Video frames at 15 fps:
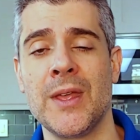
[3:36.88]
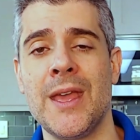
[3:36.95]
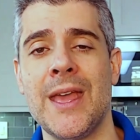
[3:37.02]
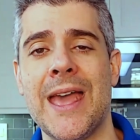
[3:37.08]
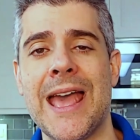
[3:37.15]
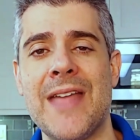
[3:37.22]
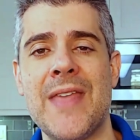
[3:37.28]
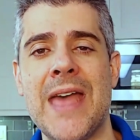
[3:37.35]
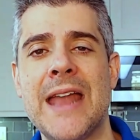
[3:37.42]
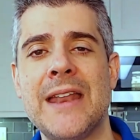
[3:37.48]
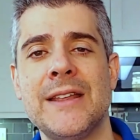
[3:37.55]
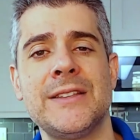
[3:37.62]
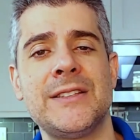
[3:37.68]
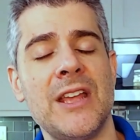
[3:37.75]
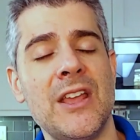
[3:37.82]
And that
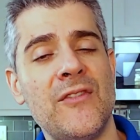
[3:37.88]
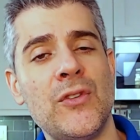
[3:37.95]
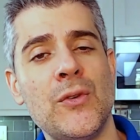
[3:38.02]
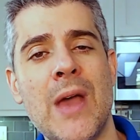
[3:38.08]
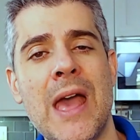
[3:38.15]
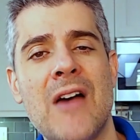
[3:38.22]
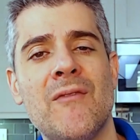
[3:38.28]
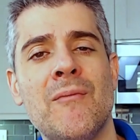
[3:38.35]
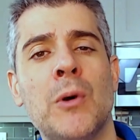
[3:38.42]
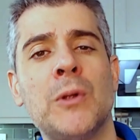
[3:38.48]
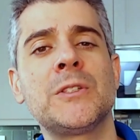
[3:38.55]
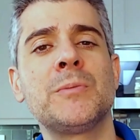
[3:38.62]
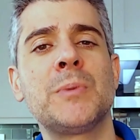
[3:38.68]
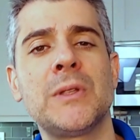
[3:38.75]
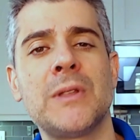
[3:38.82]
is if you have
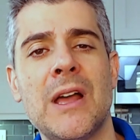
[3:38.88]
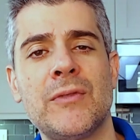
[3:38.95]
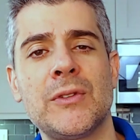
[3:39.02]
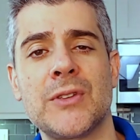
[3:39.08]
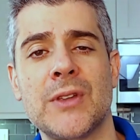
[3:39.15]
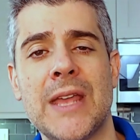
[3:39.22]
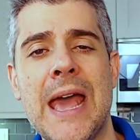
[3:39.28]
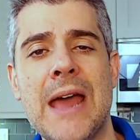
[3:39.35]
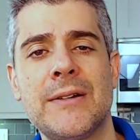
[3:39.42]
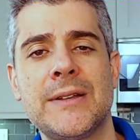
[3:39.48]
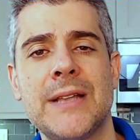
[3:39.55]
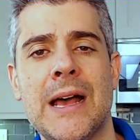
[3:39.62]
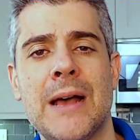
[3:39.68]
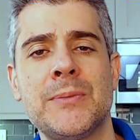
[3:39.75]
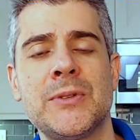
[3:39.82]
multiple levels of
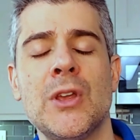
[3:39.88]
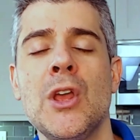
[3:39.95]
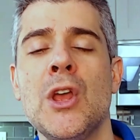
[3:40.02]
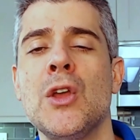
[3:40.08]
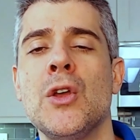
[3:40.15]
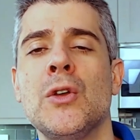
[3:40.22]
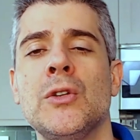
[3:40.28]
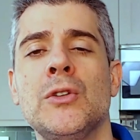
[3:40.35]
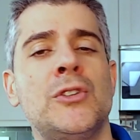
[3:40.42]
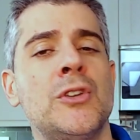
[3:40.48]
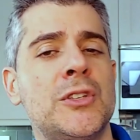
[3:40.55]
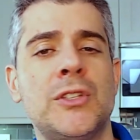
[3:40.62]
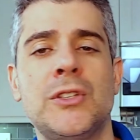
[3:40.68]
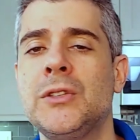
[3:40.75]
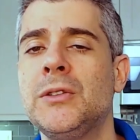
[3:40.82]
countertops,
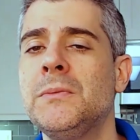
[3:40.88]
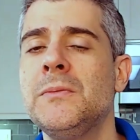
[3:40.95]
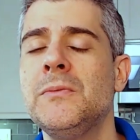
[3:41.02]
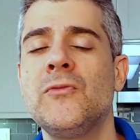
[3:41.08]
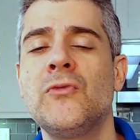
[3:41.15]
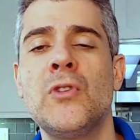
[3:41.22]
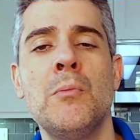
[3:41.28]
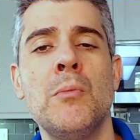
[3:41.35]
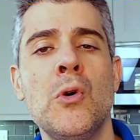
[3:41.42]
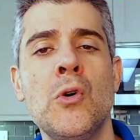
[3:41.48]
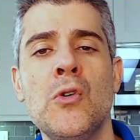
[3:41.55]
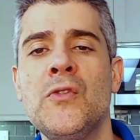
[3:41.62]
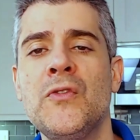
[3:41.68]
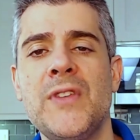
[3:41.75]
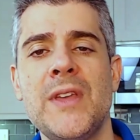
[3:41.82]
just
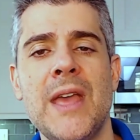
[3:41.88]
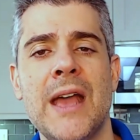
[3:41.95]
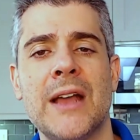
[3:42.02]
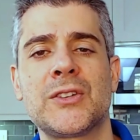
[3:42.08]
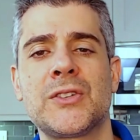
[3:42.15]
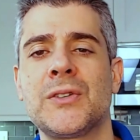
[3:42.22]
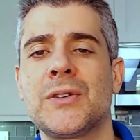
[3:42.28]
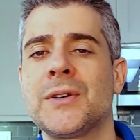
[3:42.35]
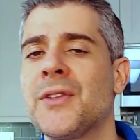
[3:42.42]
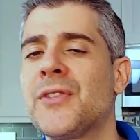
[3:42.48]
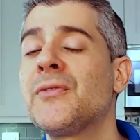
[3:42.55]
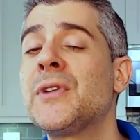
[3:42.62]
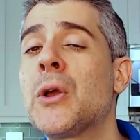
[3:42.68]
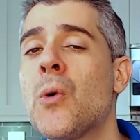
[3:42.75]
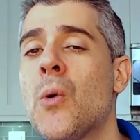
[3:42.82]
remove the extra
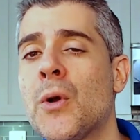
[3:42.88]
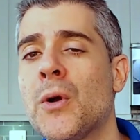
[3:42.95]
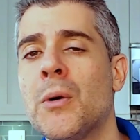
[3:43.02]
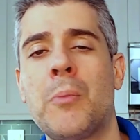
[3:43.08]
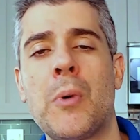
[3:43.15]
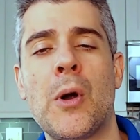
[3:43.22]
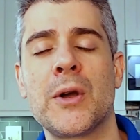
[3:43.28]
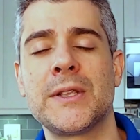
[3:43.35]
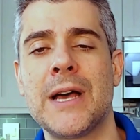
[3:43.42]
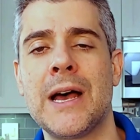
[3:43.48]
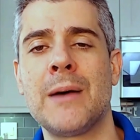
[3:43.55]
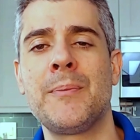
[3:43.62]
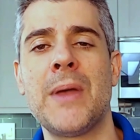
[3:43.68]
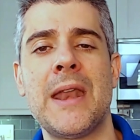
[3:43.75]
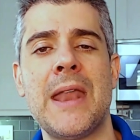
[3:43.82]
three quarter bar
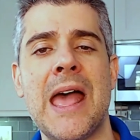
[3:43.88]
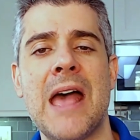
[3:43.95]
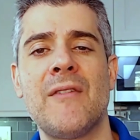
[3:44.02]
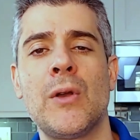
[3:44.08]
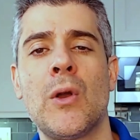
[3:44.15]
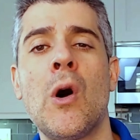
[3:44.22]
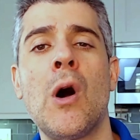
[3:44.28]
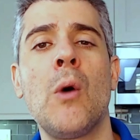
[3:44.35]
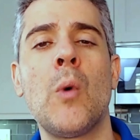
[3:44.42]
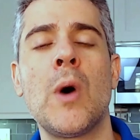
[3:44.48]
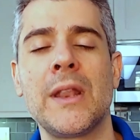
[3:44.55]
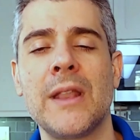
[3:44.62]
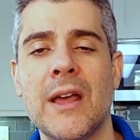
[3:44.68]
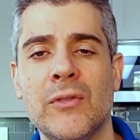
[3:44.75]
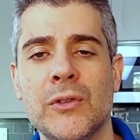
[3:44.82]
top and have it all one
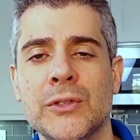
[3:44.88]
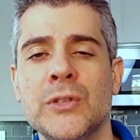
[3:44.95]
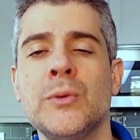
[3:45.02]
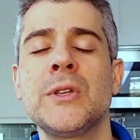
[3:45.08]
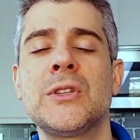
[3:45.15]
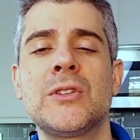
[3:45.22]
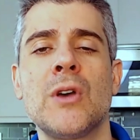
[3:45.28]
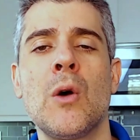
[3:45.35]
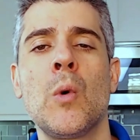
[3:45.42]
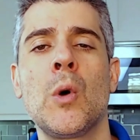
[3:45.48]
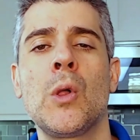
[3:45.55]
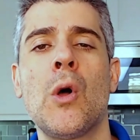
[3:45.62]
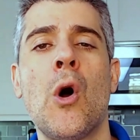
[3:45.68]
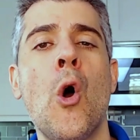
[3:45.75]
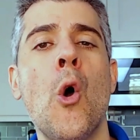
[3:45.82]
level. Doing so
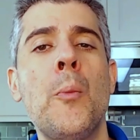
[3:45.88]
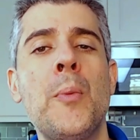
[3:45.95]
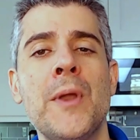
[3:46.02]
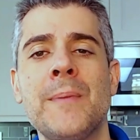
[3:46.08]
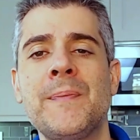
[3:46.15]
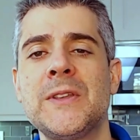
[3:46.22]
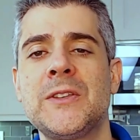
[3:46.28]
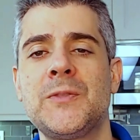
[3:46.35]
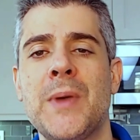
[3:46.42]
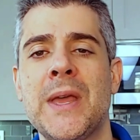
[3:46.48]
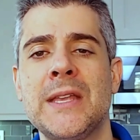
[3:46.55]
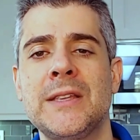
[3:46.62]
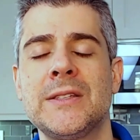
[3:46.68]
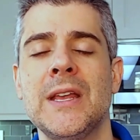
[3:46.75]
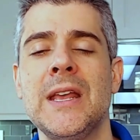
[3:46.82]
will open up the
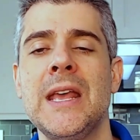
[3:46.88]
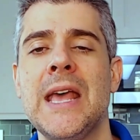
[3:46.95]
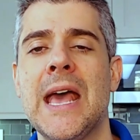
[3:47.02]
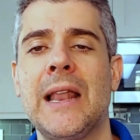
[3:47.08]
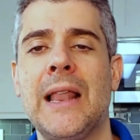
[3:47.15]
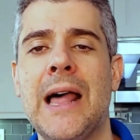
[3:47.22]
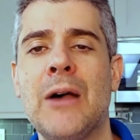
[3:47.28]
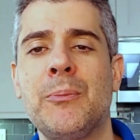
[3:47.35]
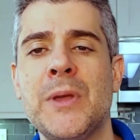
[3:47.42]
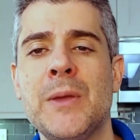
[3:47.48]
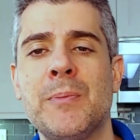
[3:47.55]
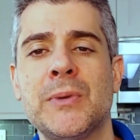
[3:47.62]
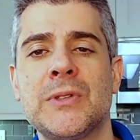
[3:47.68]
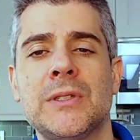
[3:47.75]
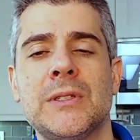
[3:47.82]
space and allow
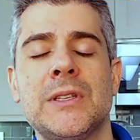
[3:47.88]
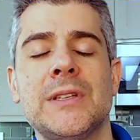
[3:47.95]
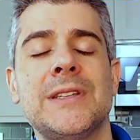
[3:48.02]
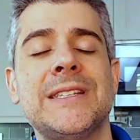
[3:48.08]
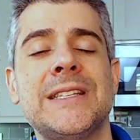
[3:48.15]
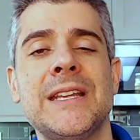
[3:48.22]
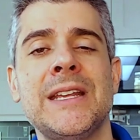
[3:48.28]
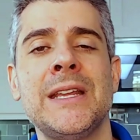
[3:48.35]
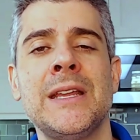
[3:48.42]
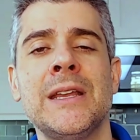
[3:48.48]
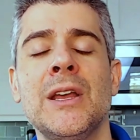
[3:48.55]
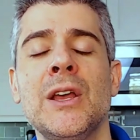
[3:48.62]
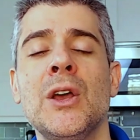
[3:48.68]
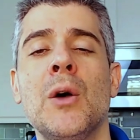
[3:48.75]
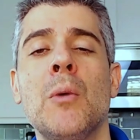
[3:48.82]
people to see
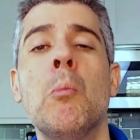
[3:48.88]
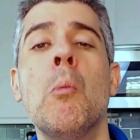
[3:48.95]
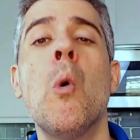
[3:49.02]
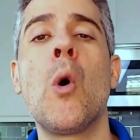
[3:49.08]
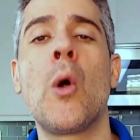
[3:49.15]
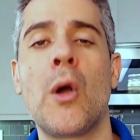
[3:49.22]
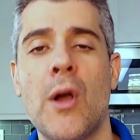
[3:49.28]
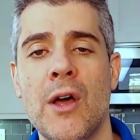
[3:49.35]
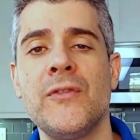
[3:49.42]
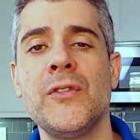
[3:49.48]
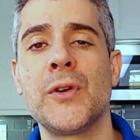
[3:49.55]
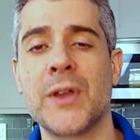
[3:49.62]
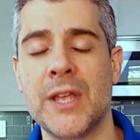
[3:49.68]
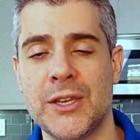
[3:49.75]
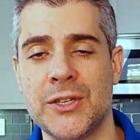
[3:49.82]
more of your
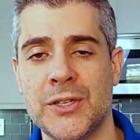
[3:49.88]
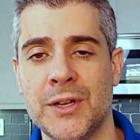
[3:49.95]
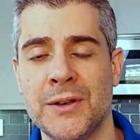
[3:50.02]
kitchen.